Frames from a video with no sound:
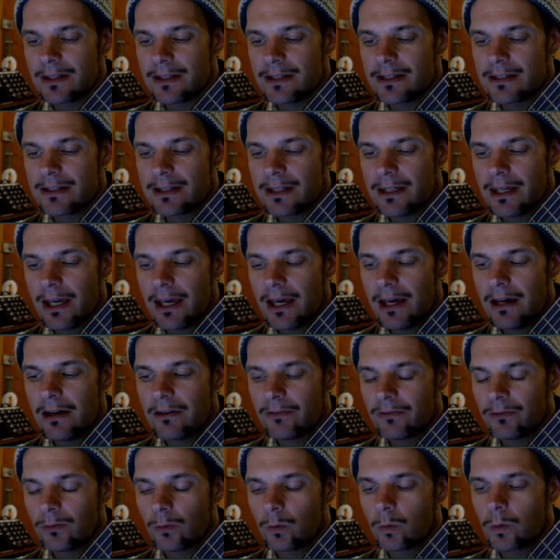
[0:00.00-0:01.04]
is the
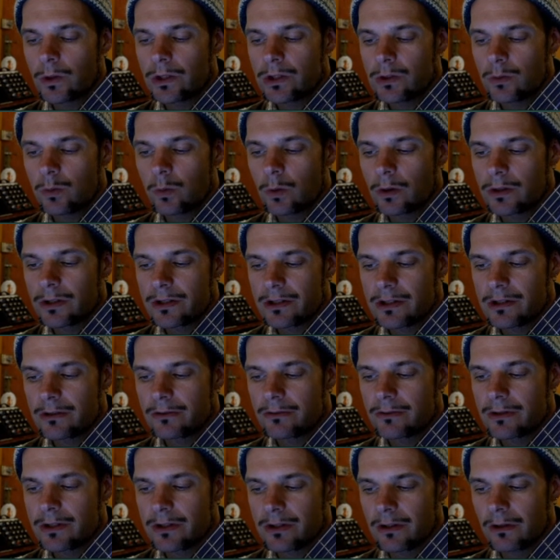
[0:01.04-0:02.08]
F, which wants to
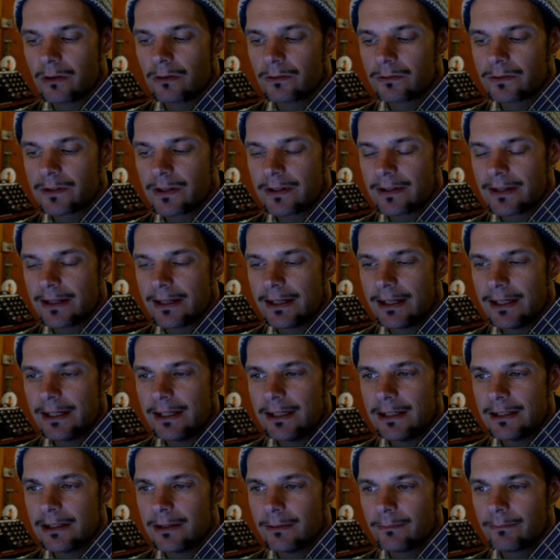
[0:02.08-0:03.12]
resolve to the
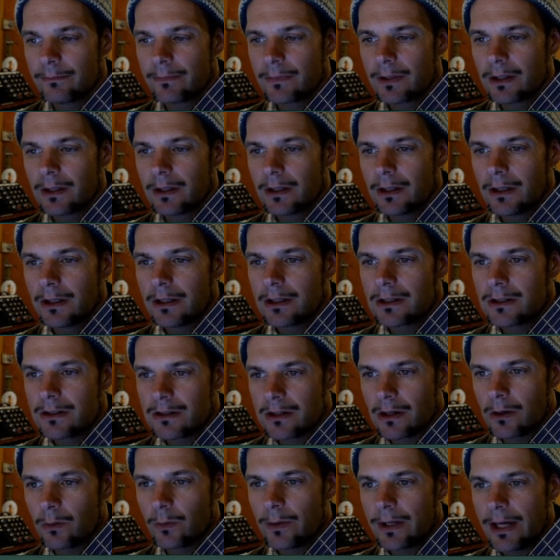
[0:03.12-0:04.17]
E.
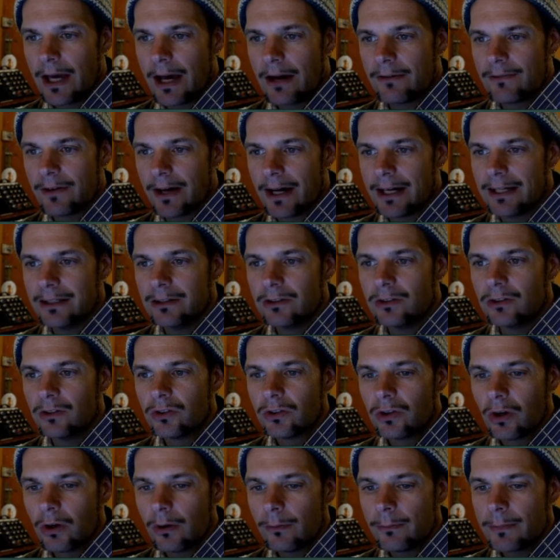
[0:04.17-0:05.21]
So we have a
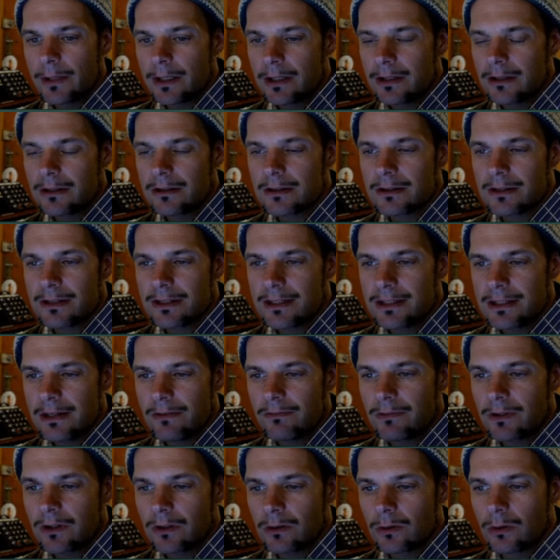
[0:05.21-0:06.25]
dominant
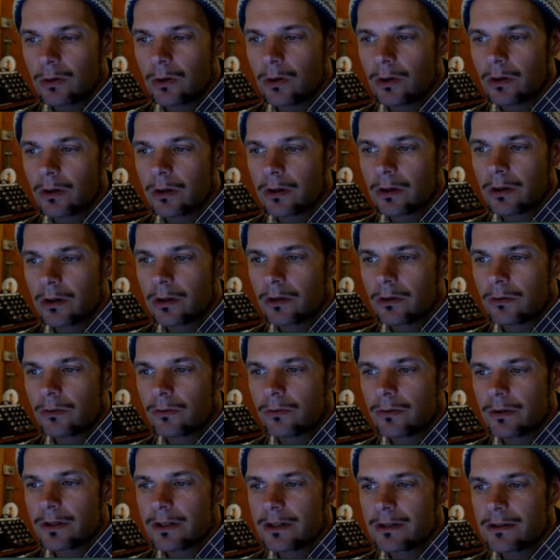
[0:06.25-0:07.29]
seventh chord
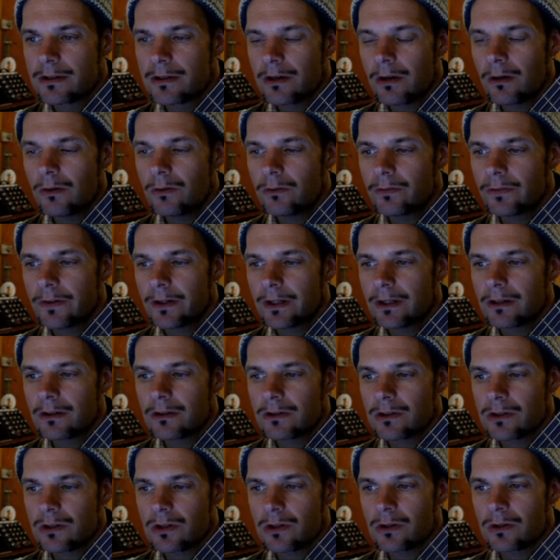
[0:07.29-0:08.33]
resolving
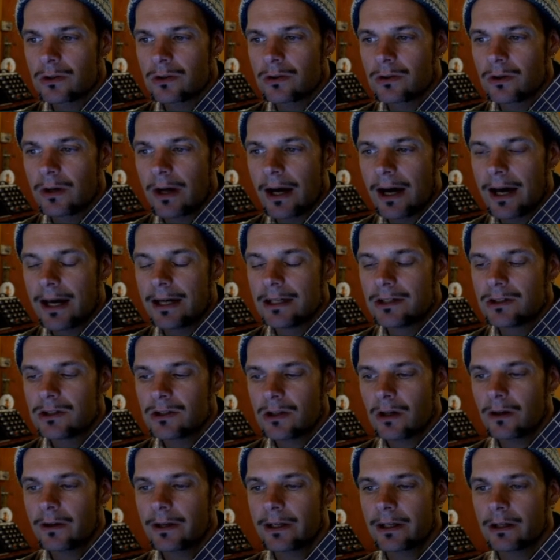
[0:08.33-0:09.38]
to a
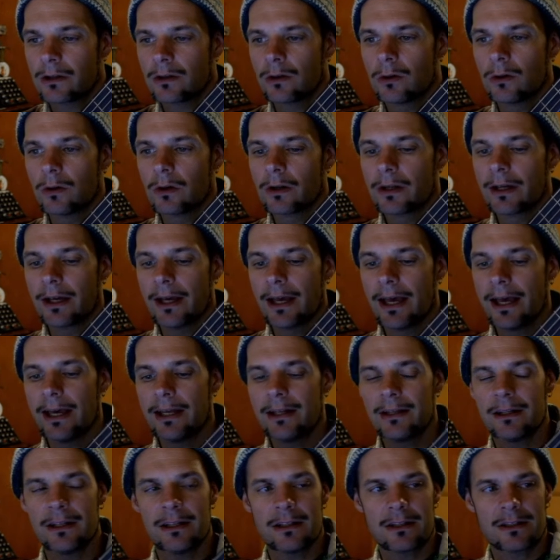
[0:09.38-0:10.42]
tonic chord
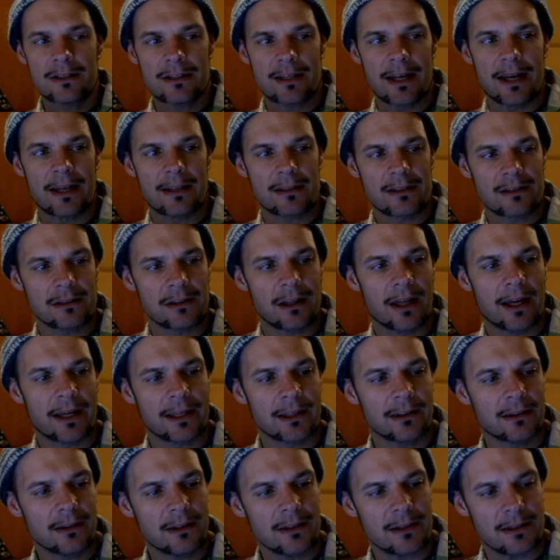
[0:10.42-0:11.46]
and it sounds
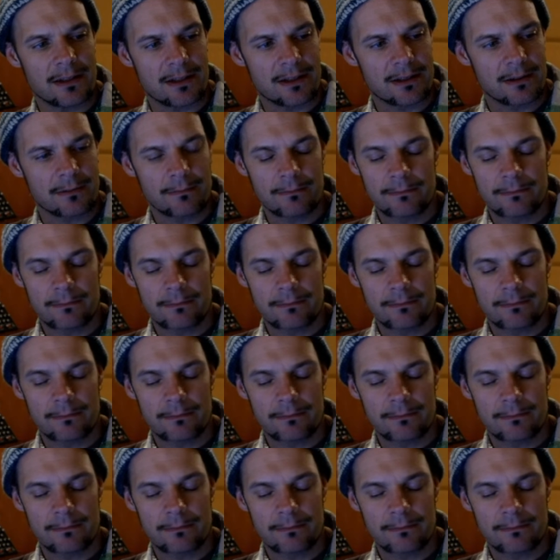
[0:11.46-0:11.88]
like this.